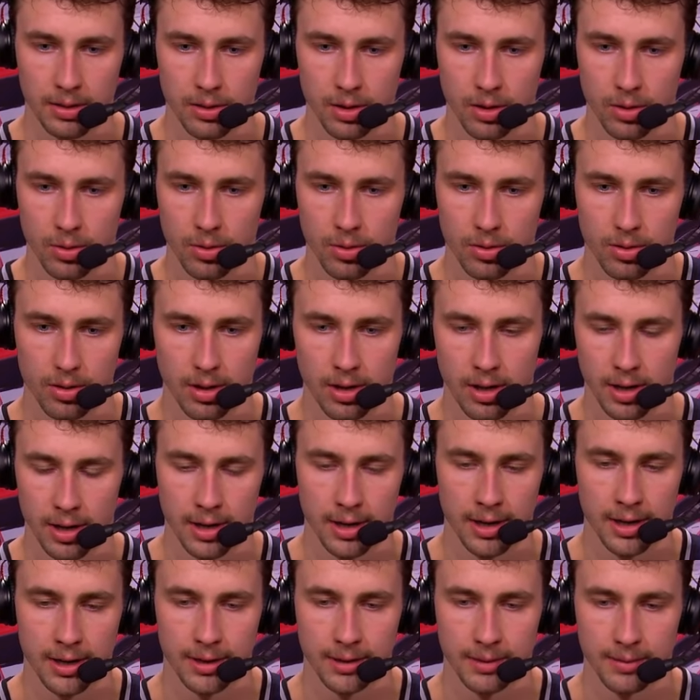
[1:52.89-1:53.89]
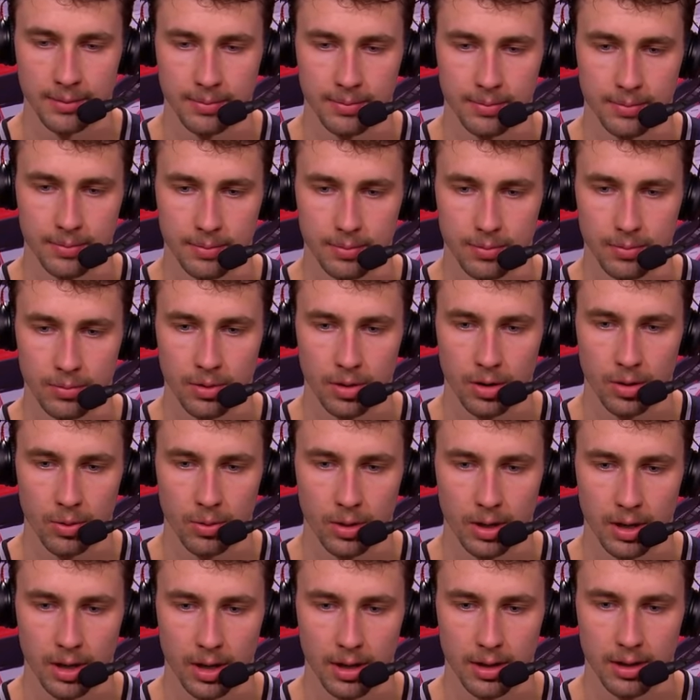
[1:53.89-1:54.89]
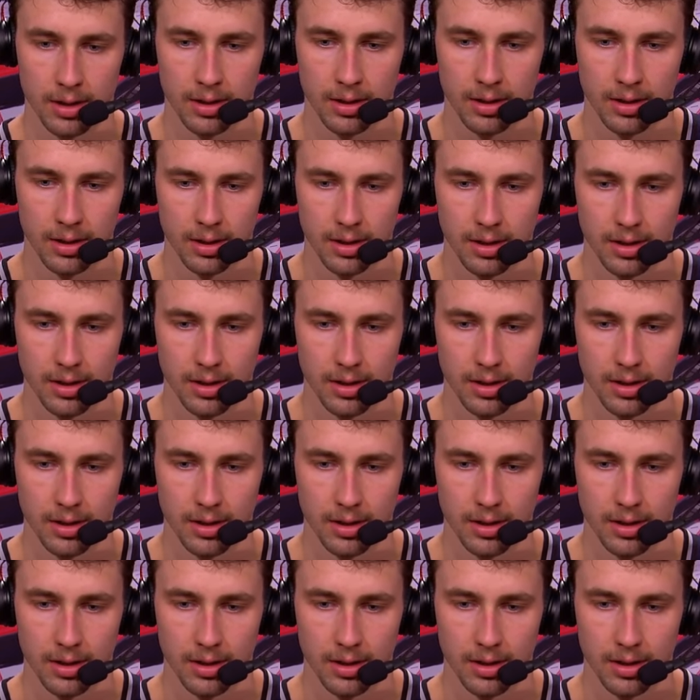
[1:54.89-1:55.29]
So, we kind of